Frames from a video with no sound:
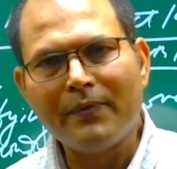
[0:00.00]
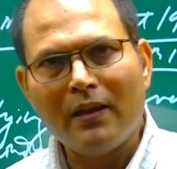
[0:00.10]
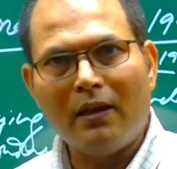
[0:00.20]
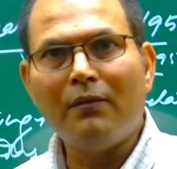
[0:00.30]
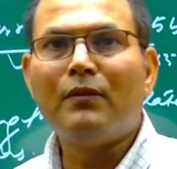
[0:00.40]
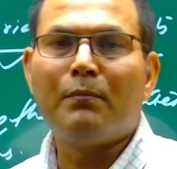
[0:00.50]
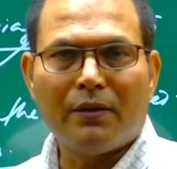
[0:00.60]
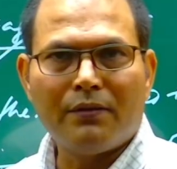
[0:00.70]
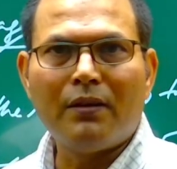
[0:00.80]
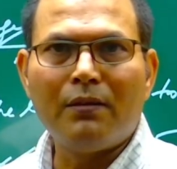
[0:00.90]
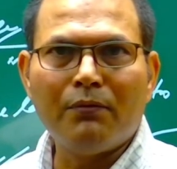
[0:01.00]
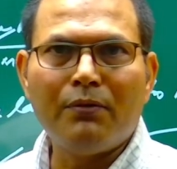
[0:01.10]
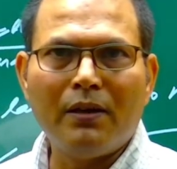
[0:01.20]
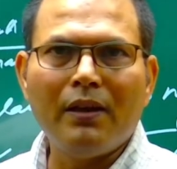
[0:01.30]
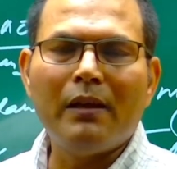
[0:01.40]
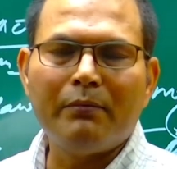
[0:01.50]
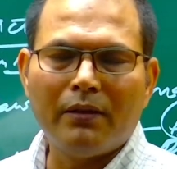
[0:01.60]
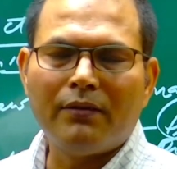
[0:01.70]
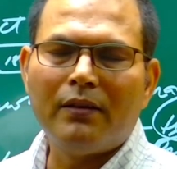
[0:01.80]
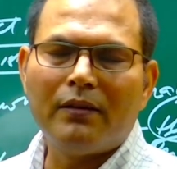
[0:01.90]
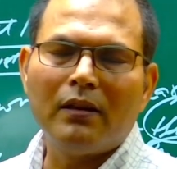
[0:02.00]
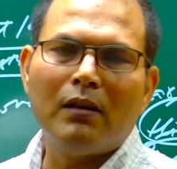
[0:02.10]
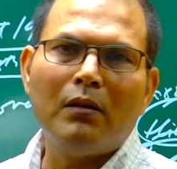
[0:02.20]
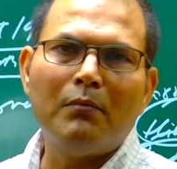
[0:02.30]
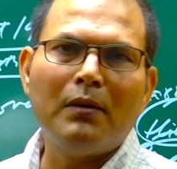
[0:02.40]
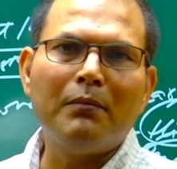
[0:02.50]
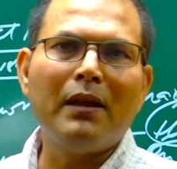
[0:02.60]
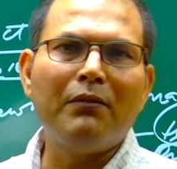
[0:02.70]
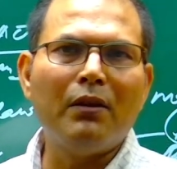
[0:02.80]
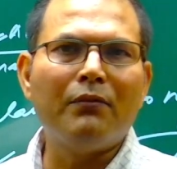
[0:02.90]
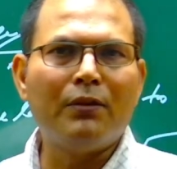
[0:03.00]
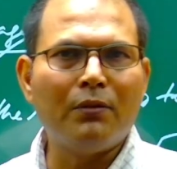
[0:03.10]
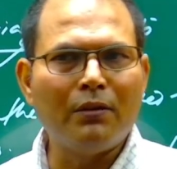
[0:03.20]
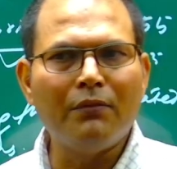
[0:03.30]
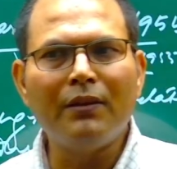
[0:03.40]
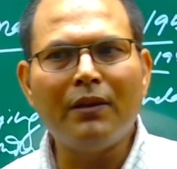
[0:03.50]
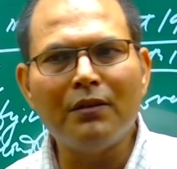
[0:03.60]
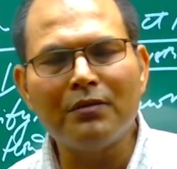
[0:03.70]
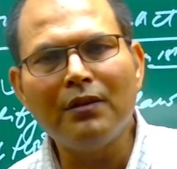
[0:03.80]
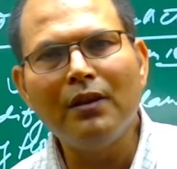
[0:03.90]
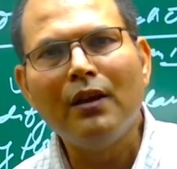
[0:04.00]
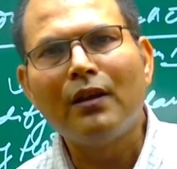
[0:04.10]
If the President of India, if the central government by way of a notification